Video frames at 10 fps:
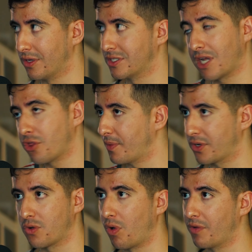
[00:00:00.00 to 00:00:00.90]
the South
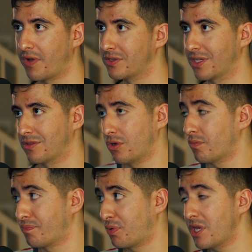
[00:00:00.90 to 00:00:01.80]
American qualifiers that they're
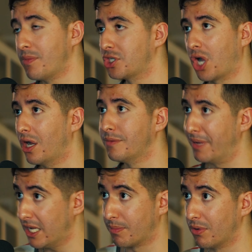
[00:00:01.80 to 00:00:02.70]
pretty much
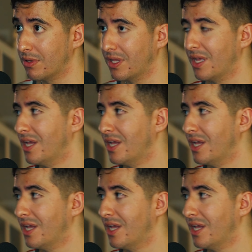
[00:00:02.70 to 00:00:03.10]
unbeatable.